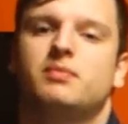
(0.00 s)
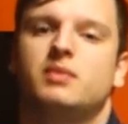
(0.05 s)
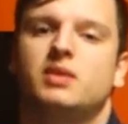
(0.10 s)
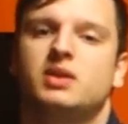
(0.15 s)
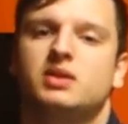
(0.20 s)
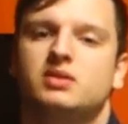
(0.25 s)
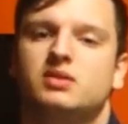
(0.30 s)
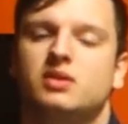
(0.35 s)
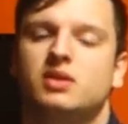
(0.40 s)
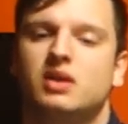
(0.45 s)

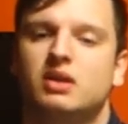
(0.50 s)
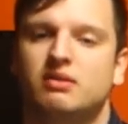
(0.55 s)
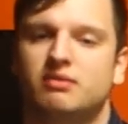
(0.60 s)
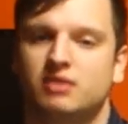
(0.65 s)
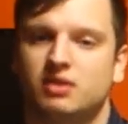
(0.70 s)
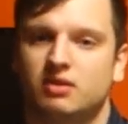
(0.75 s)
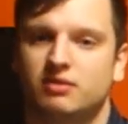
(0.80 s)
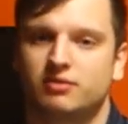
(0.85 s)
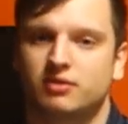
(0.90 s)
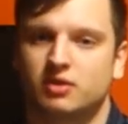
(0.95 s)
it's going to have
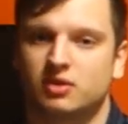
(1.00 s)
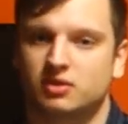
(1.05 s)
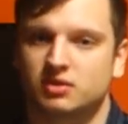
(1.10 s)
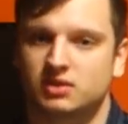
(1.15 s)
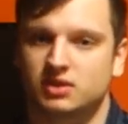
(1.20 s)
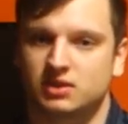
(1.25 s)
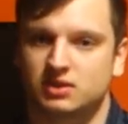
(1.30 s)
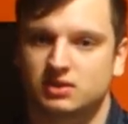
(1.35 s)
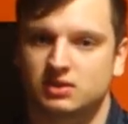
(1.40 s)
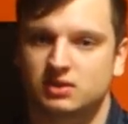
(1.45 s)
enough
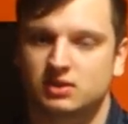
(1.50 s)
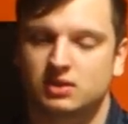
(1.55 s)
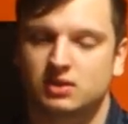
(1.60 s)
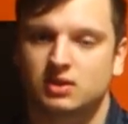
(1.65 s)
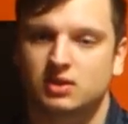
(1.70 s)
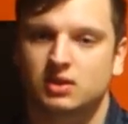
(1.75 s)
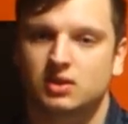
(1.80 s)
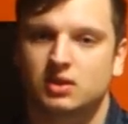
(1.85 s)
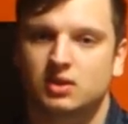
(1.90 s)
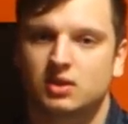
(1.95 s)
content
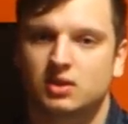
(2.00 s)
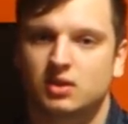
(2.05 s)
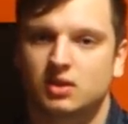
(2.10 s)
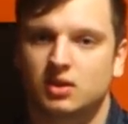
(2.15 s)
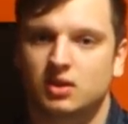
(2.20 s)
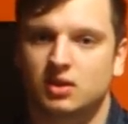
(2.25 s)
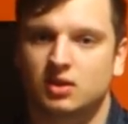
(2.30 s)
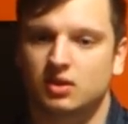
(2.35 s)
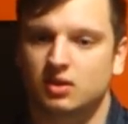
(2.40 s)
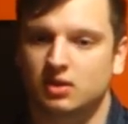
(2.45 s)

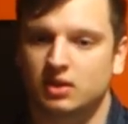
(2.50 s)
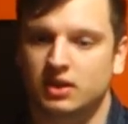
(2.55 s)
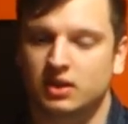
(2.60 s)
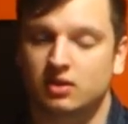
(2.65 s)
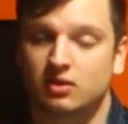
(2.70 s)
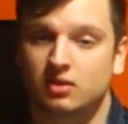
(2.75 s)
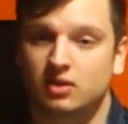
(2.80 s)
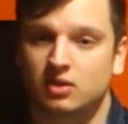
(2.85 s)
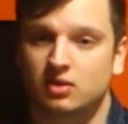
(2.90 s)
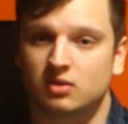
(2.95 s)

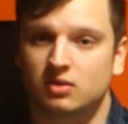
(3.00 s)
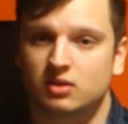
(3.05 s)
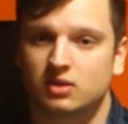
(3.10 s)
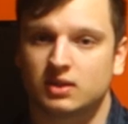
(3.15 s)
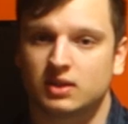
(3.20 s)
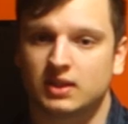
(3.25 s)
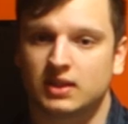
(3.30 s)
later on,